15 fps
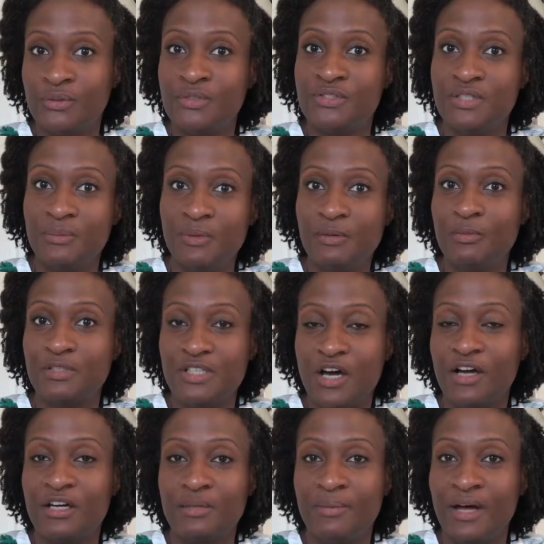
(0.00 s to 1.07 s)
You see people
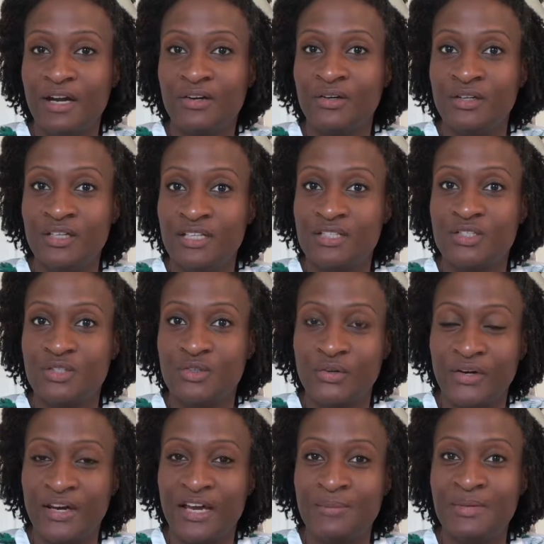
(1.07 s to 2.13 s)
talking about it on
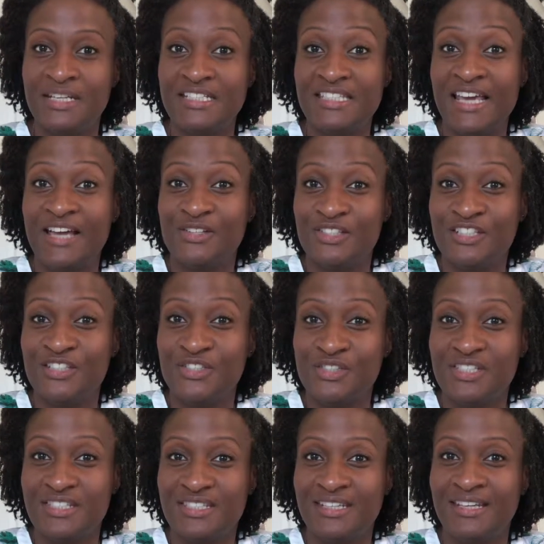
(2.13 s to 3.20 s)
Instagram and it sounds
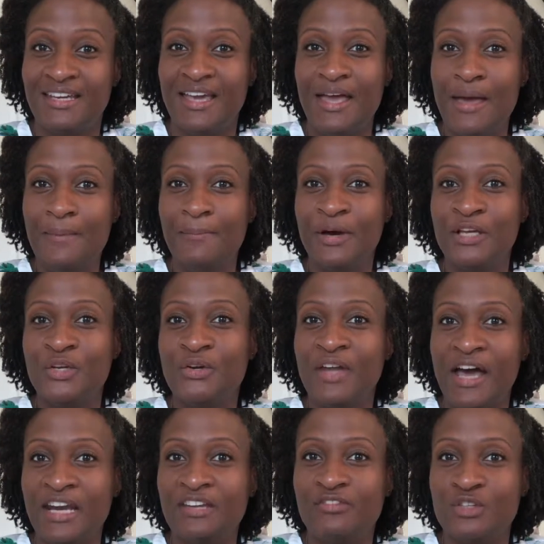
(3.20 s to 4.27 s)
interesting, but you're
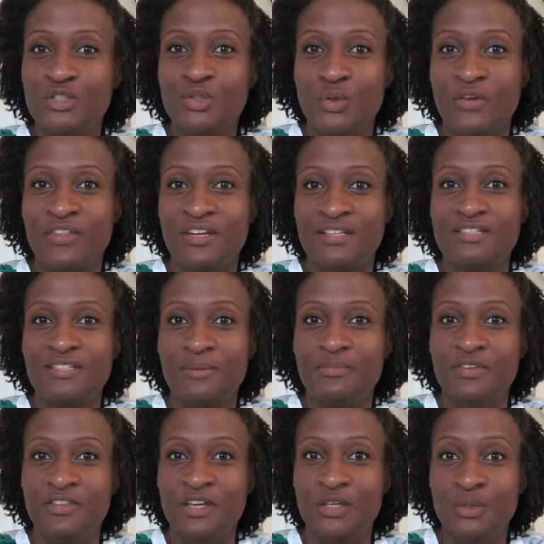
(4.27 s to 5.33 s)
not even sure that it's
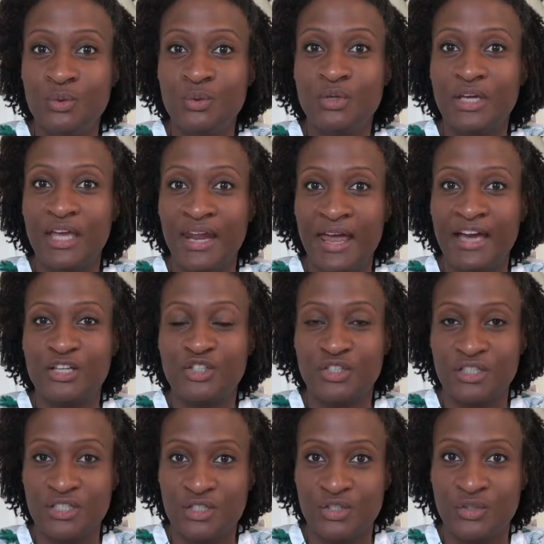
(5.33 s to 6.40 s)
something that you can
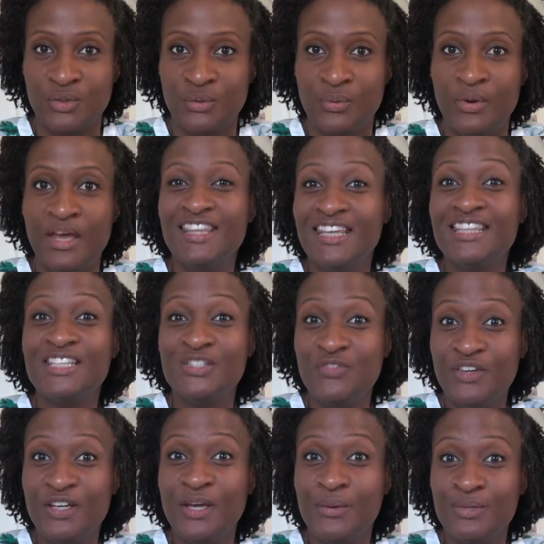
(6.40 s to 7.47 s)
actually do. And this
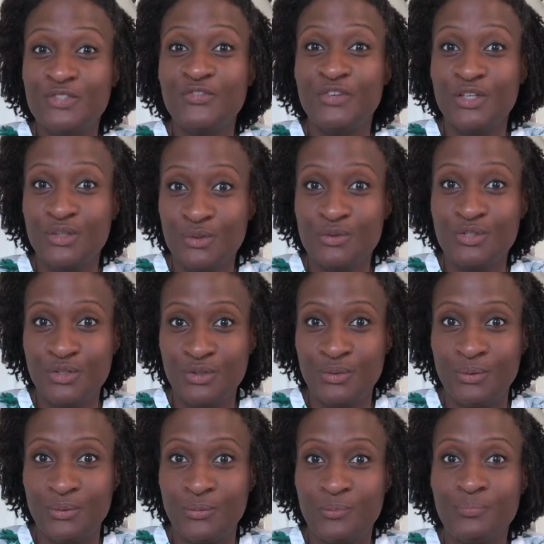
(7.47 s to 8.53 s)
video is for you too.